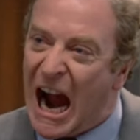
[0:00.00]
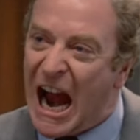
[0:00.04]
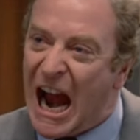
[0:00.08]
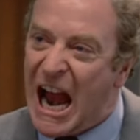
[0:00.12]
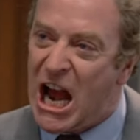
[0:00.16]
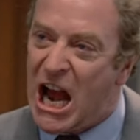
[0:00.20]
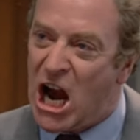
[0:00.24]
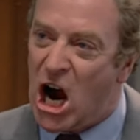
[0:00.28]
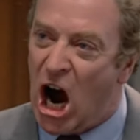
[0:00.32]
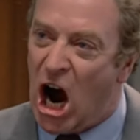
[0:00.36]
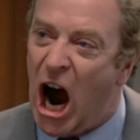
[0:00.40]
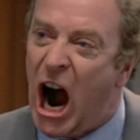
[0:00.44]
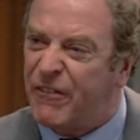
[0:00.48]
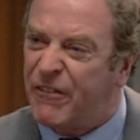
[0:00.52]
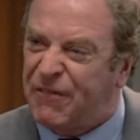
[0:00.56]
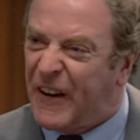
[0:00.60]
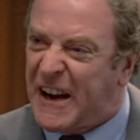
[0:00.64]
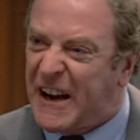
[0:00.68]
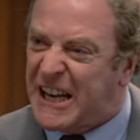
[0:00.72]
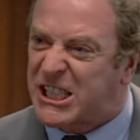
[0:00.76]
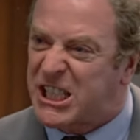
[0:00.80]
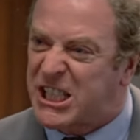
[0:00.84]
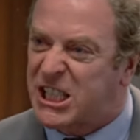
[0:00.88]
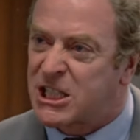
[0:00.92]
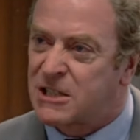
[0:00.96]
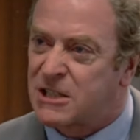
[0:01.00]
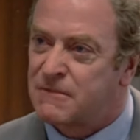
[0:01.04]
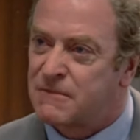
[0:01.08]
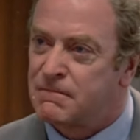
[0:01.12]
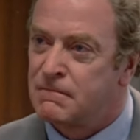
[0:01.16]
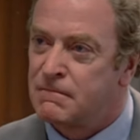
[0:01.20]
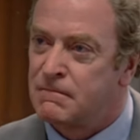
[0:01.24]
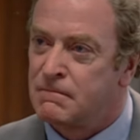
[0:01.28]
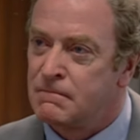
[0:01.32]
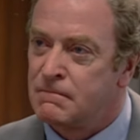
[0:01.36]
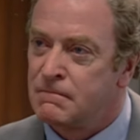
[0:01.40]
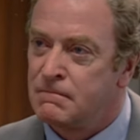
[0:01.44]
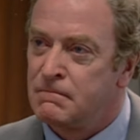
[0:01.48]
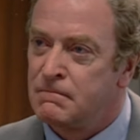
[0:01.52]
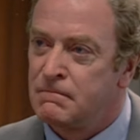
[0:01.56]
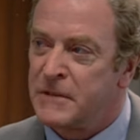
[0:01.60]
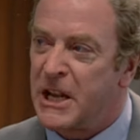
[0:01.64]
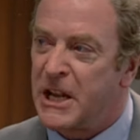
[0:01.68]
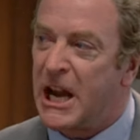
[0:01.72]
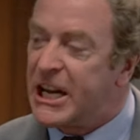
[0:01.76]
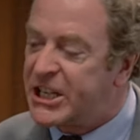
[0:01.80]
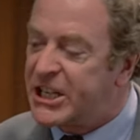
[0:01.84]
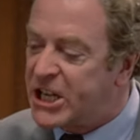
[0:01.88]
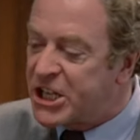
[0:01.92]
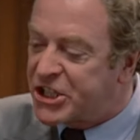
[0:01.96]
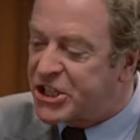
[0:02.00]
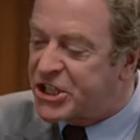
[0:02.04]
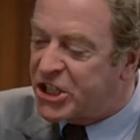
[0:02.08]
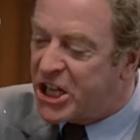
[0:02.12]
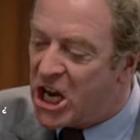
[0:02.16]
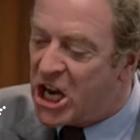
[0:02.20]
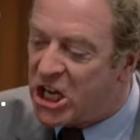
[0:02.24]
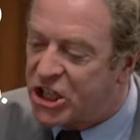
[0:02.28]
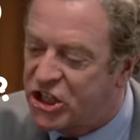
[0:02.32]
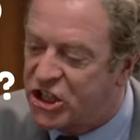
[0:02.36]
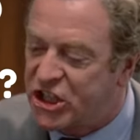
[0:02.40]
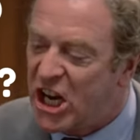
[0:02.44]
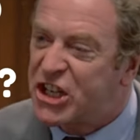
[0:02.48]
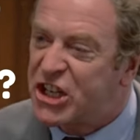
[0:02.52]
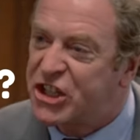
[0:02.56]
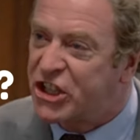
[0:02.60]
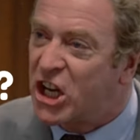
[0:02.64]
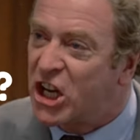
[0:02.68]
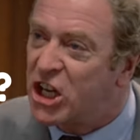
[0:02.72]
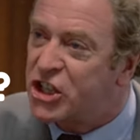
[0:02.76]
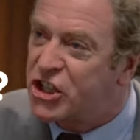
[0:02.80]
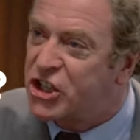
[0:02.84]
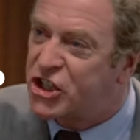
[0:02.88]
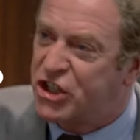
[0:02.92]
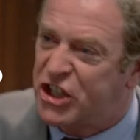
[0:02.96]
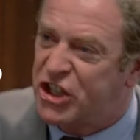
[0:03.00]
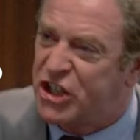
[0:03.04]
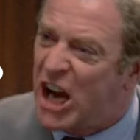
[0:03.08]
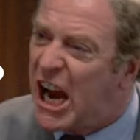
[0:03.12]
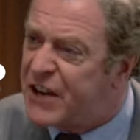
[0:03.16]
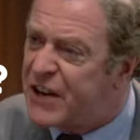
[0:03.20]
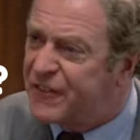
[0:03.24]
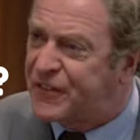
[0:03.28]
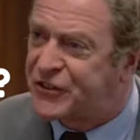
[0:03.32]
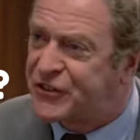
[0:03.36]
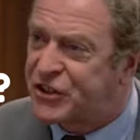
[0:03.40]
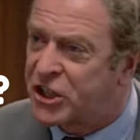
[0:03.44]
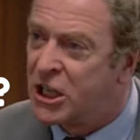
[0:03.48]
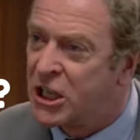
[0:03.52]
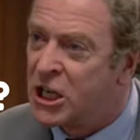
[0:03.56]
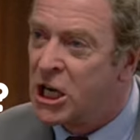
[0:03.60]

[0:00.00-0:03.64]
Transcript: And wait, why did Caine's second wife think he was ruthless?